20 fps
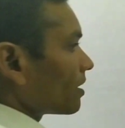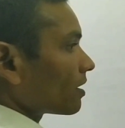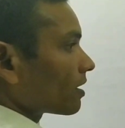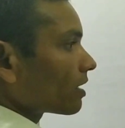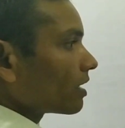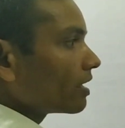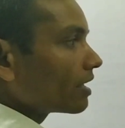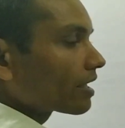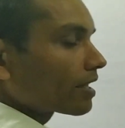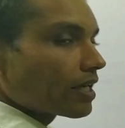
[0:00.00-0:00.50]

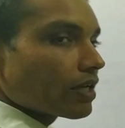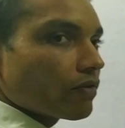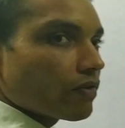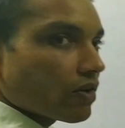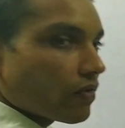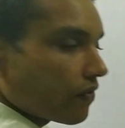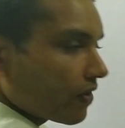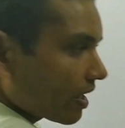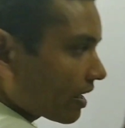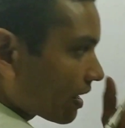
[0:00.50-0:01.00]
relative
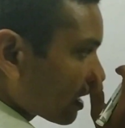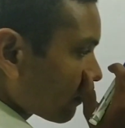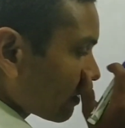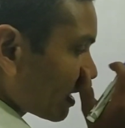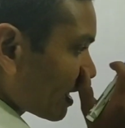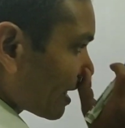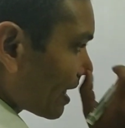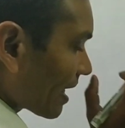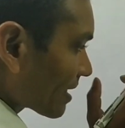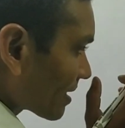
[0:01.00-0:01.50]
refractive
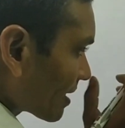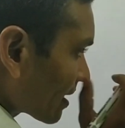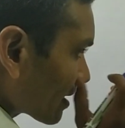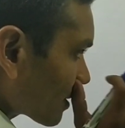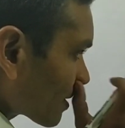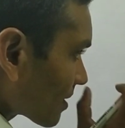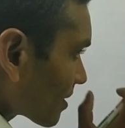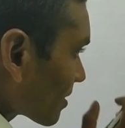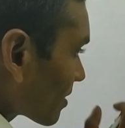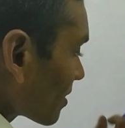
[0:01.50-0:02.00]
index
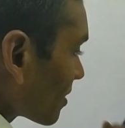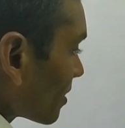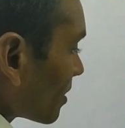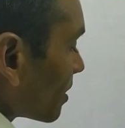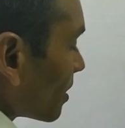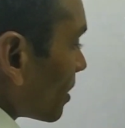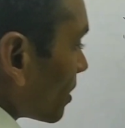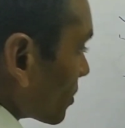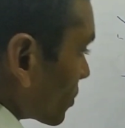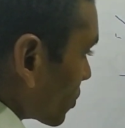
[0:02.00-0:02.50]
is,
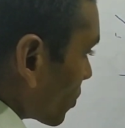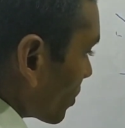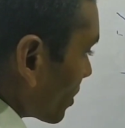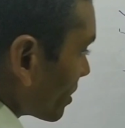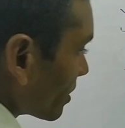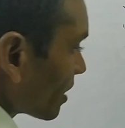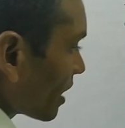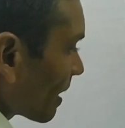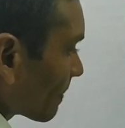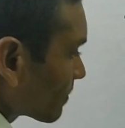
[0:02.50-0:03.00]
the